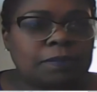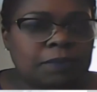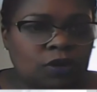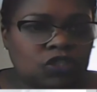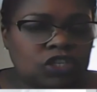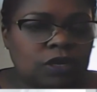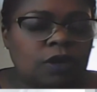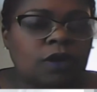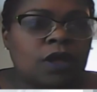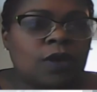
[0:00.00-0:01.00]

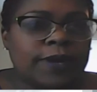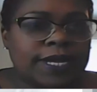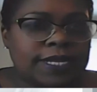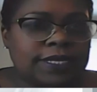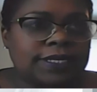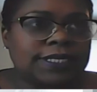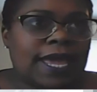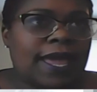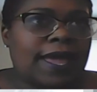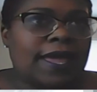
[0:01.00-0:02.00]
emotional, we look
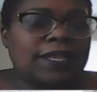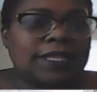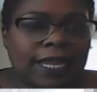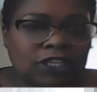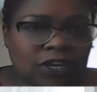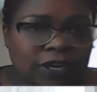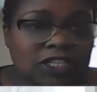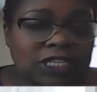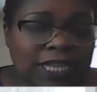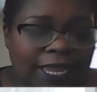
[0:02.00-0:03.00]
at language,
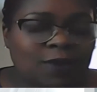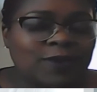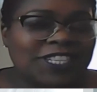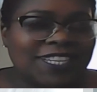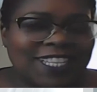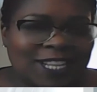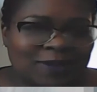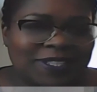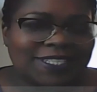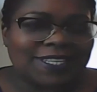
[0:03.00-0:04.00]
language and
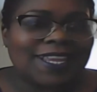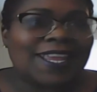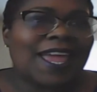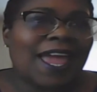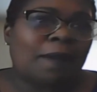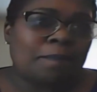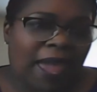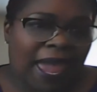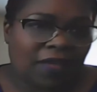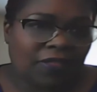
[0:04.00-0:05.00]
literacy, and
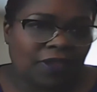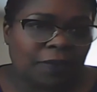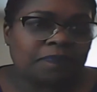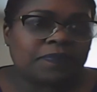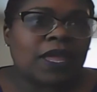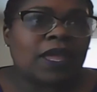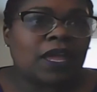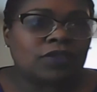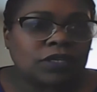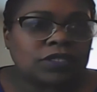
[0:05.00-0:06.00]
math.
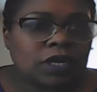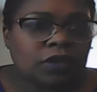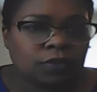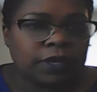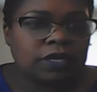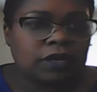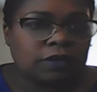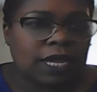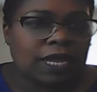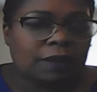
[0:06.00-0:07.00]
And those are the three
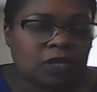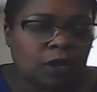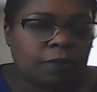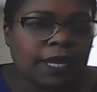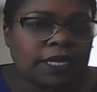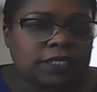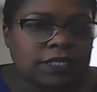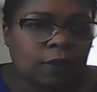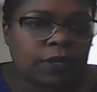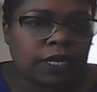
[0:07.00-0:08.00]
domains
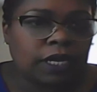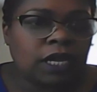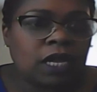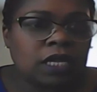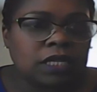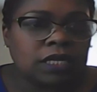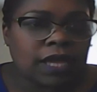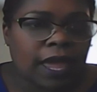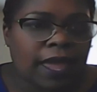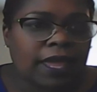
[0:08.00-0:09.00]
that we look
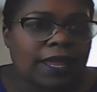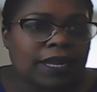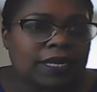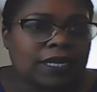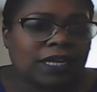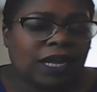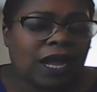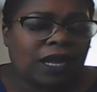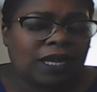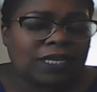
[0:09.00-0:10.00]
at and uh,
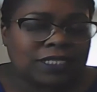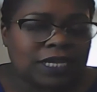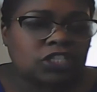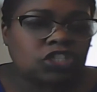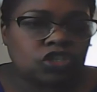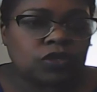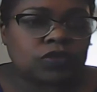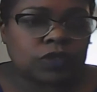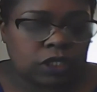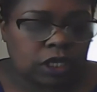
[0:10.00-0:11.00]
assess children's